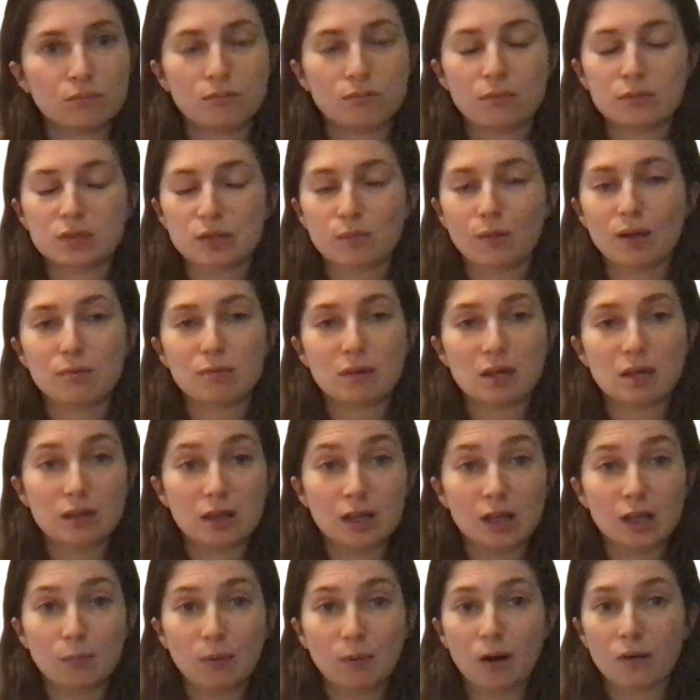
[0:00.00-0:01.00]
to make me
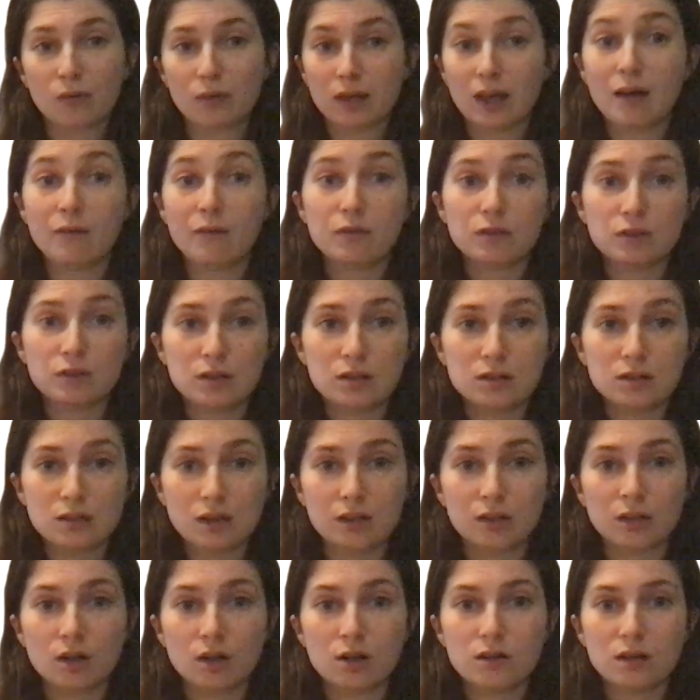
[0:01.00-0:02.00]
think about the evidence I
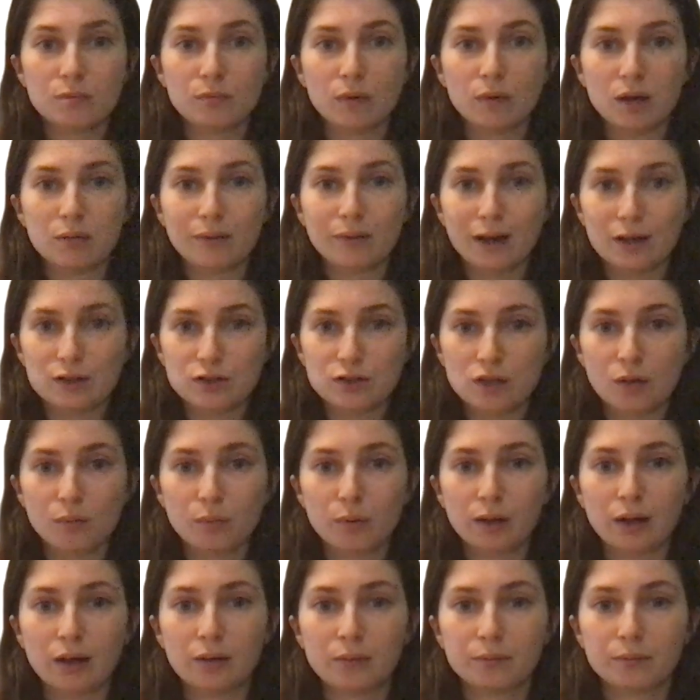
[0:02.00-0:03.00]
know that might match up
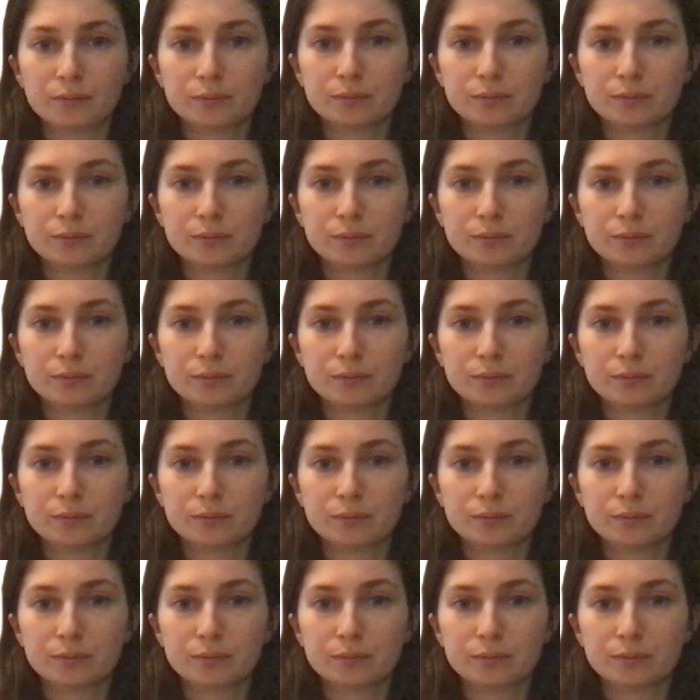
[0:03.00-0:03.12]
here.